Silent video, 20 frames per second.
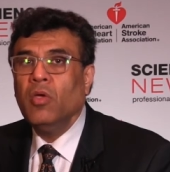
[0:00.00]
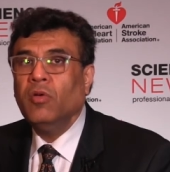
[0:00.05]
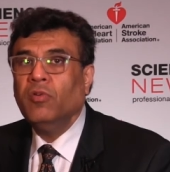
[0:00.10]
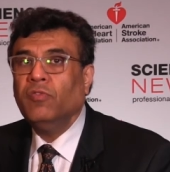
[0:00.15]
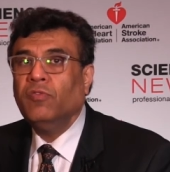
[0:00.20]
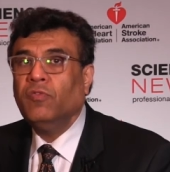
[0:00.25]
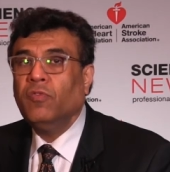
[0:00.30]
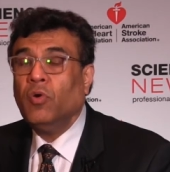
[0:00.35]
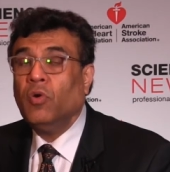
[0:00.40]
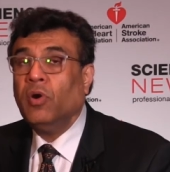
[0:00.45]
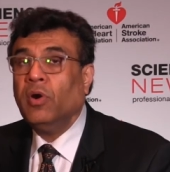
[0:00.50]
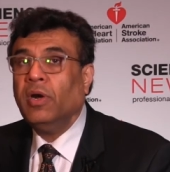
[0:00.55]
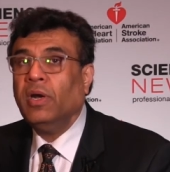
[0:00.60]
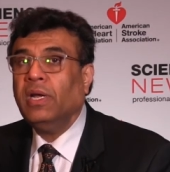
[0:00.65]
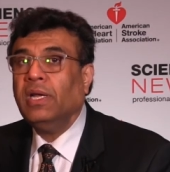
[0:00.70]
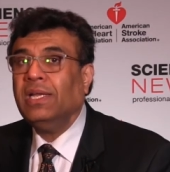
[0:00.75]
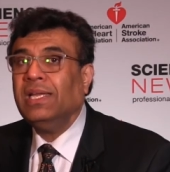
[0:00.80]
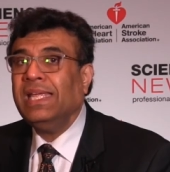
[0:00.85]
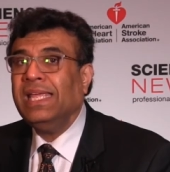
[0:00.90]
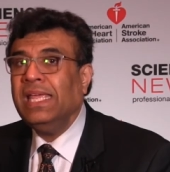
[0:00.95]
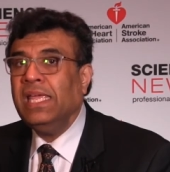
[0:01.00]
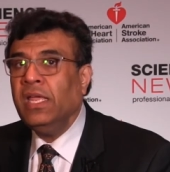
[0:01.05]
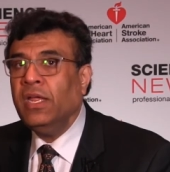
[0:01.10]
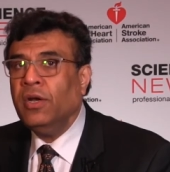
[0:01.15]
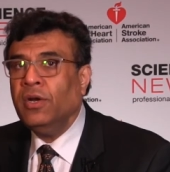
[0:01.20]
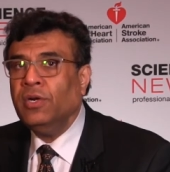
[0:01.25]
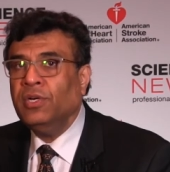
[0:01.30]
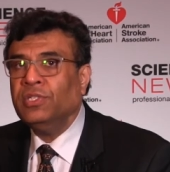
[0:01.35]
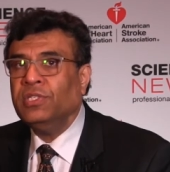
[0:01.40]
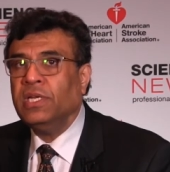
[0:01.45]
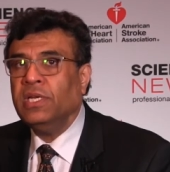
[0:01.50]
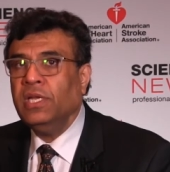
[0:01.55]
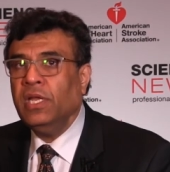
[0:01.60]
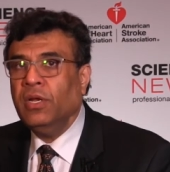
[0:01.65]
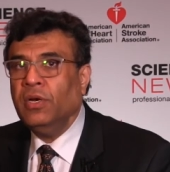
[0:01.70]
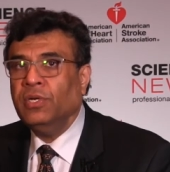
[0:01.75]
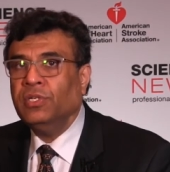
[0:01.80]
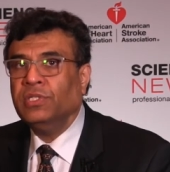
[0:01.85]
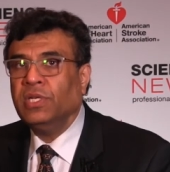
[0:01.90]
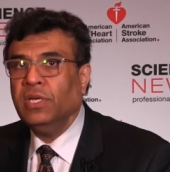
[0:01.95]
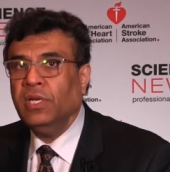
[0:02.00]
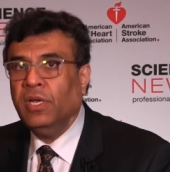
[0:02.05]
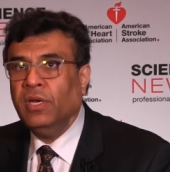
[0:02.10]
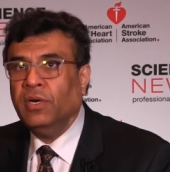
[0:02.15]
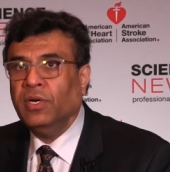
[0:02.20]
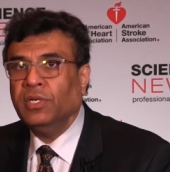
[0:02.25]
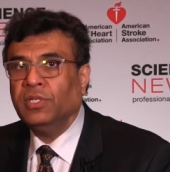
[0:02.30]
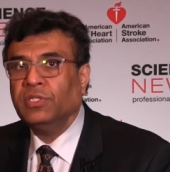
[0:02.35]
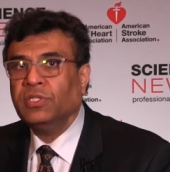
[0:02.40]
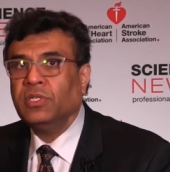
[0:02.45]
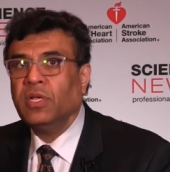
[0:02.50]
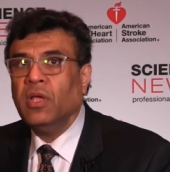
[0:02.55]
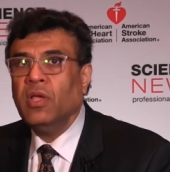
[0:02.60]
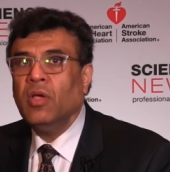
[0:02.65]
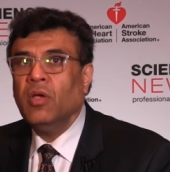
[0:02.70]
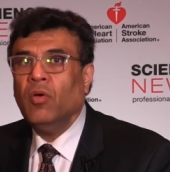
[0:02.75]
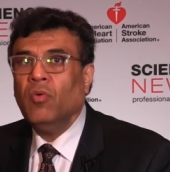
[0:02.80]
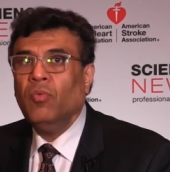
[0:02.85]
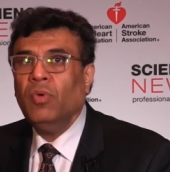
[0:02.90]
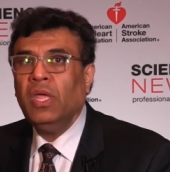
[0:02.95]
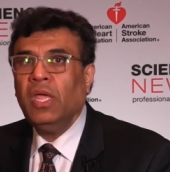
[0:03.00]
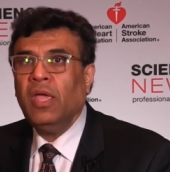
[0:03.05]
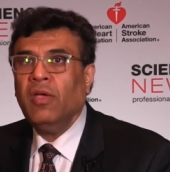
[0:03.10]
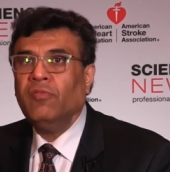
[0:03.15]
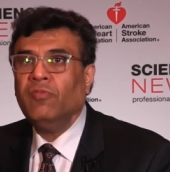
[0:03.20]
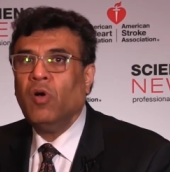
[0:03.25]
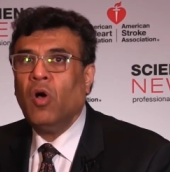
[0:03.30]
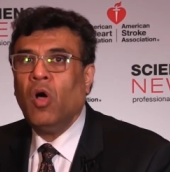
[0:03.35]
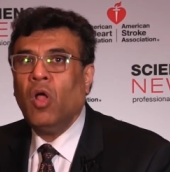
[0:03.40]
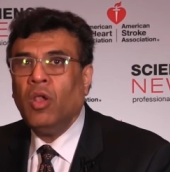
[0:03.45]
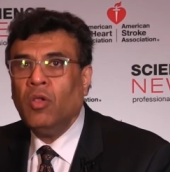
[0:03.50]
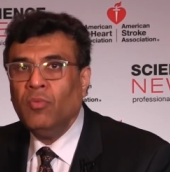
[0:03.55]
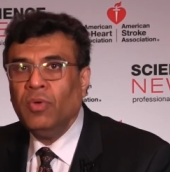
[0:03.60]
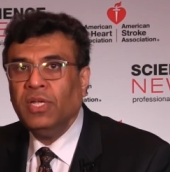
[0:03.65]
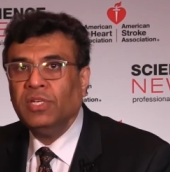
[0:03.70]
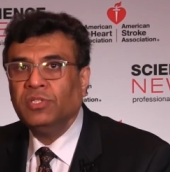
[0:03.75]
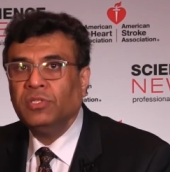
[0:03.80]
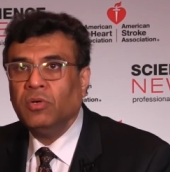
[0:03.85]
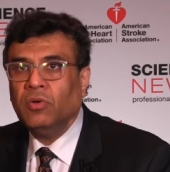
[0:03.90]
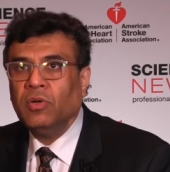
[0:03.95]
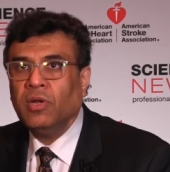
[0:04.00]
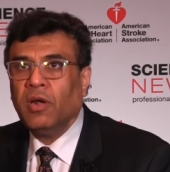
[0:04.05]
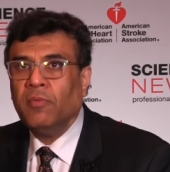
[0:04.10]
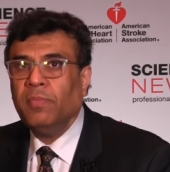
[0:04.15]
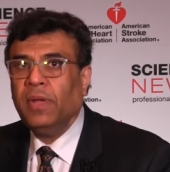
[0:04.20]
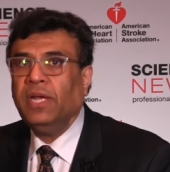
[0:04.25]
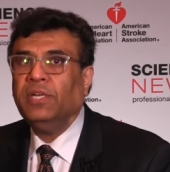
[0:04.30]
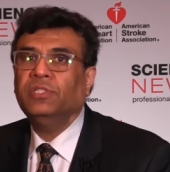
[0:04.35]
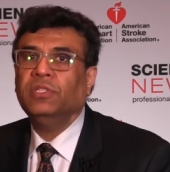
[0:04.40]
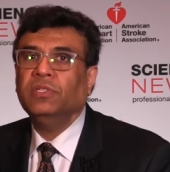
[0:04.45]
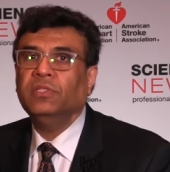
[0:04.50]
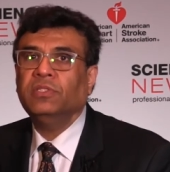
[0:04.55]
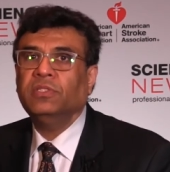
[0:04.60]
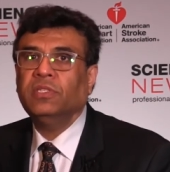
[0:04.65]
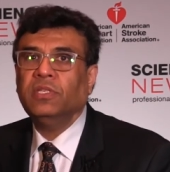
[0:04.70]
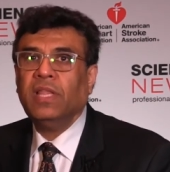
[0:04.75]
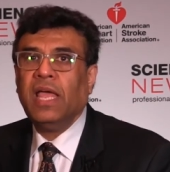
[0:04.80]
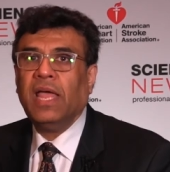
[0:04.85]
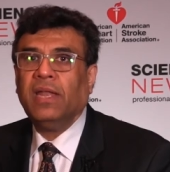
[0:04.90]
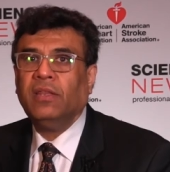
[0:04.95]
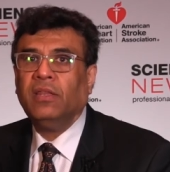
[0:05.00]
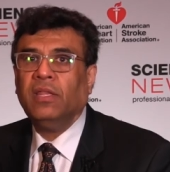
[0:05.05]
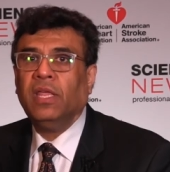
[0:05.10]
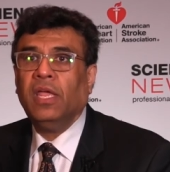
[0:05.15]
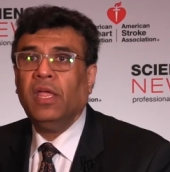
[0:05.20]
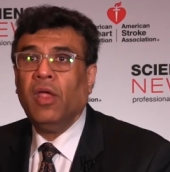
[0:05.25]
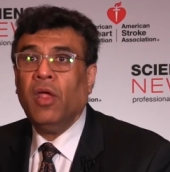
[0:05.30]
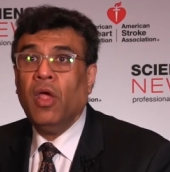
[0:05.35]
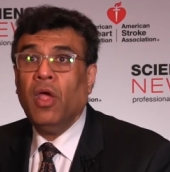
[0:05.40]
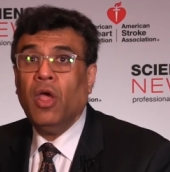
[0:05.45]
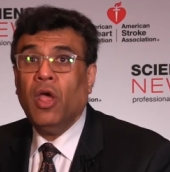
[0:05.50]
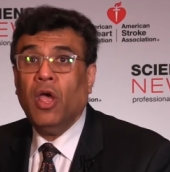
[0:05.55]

For years and years and years, we have always told our patients that the